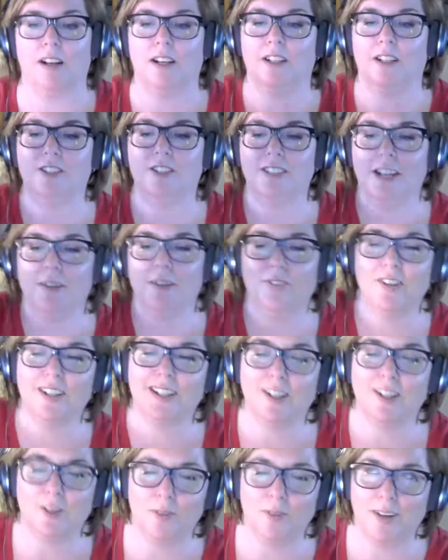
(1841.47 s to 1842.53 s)
you're definitely
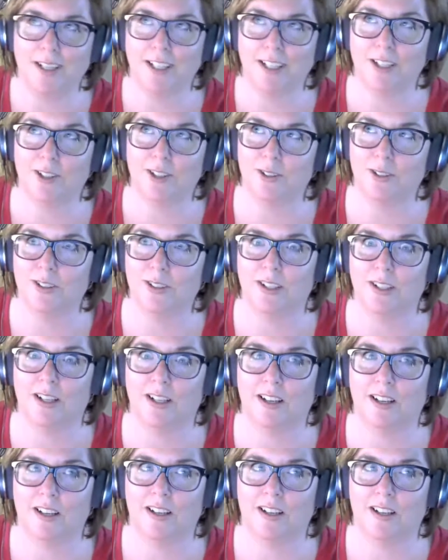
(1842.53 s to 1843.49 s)
going to want to include the